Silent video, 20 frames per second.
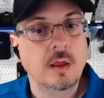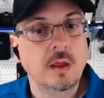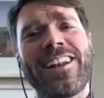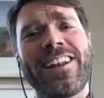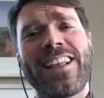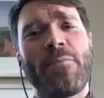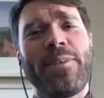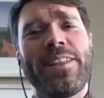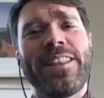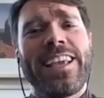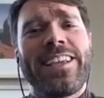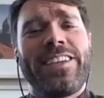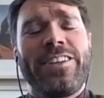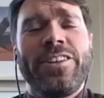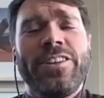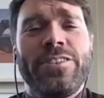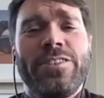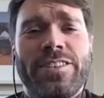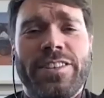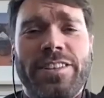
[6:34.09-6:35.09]
i mean like you're
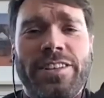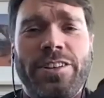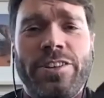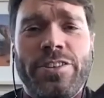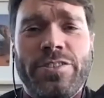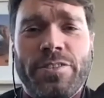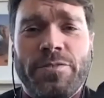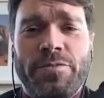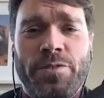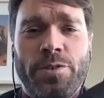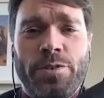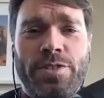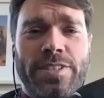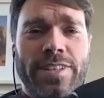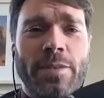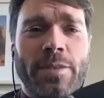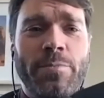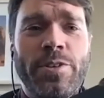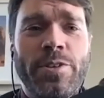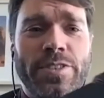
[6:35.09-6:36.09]
using you're using fuji's
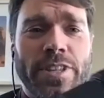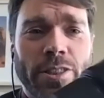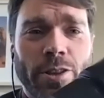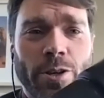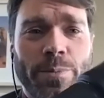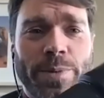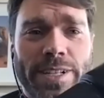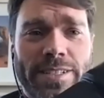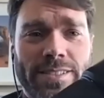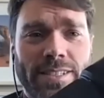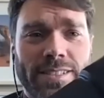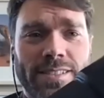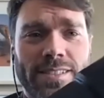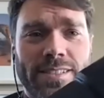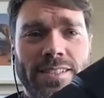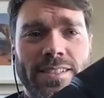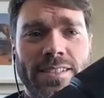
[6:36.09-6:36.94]
i'm using lumixes